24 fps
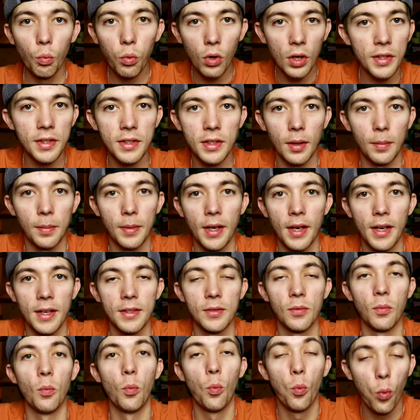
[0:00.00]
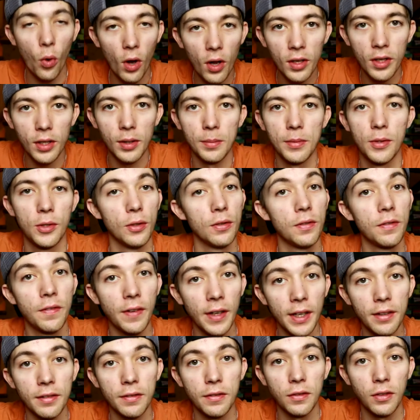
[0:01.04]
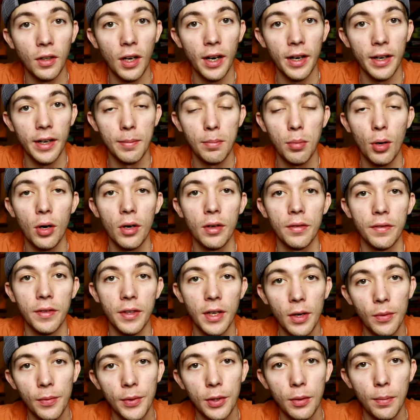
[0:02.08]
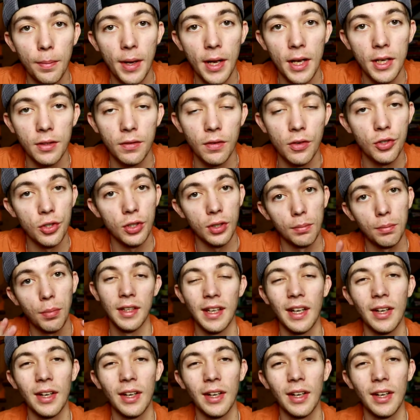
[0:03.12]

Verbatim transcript: What's up, guys? Welcome to Fan Friday, part of Get Real Bass Fishing,